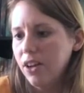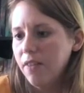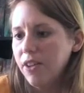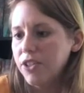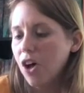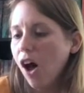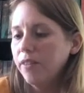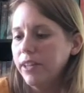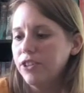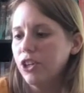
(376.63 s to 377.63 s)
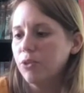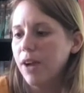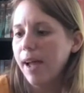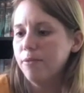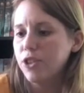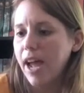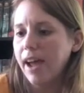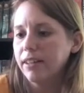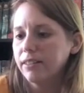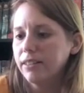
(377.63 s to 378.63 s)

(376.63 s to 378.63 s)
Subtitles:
The tall ninja grabbed Jack.